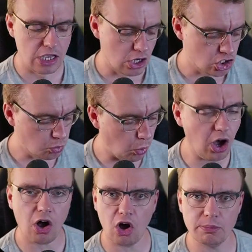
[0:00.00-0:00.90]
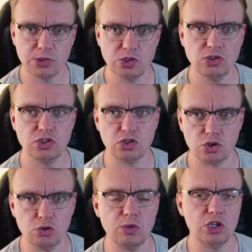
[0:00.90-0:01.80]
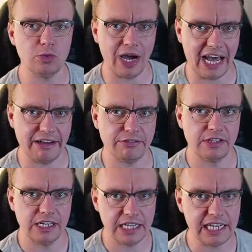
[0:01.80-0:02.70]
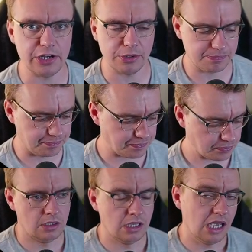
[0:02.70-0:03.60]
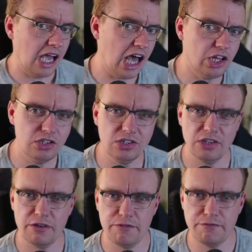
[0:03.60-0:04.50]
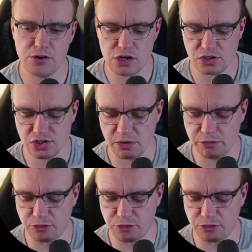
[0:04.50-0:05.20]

So what options do you have here? And first and